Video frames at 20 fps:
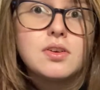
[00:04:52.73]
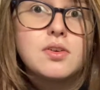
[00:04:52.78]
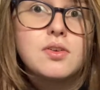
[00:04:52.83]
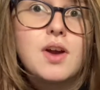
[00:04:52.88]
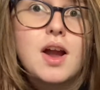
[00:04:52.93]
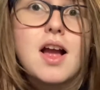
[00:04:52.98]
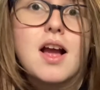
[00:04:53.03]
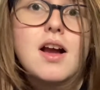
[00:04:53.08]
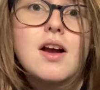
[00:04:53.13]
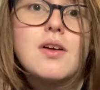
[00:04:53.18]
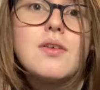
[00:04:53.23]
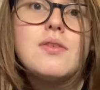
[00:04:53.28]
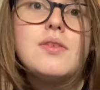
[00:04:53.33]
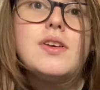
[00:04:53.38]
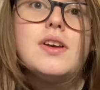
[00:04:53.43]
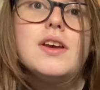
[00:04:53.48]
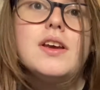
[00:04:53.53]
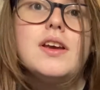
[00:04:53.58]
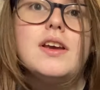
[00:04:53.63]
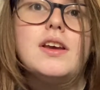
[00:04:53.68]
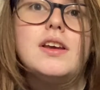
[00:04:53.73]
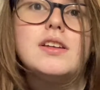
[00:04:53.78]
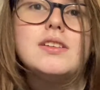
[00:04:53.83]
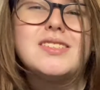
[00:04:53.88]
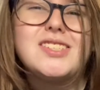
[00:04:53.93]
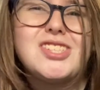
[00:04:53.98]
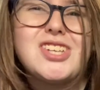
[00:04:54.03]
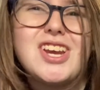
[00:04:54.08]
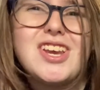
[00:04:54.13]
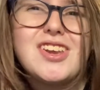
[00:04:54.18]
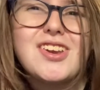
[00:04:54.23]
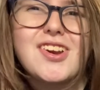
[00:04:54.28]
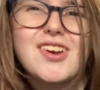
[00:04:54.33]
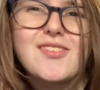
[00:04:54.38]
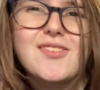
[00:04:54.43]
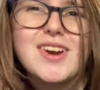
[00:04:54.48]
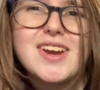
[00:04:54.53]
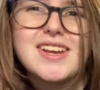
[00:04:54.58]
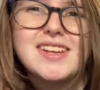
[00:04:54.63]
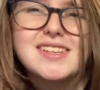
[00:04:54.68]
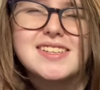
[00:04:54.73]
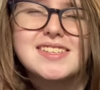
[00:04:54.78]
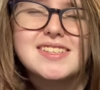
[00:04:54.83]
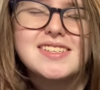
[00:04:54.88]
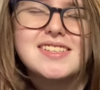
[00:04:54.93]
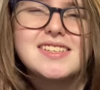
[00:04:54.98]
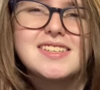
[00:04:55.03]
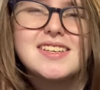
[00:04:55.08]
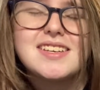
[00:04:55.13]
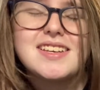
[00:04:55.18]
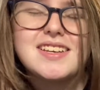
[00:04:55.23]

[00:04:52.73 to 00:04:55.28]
ground and shake your wrists.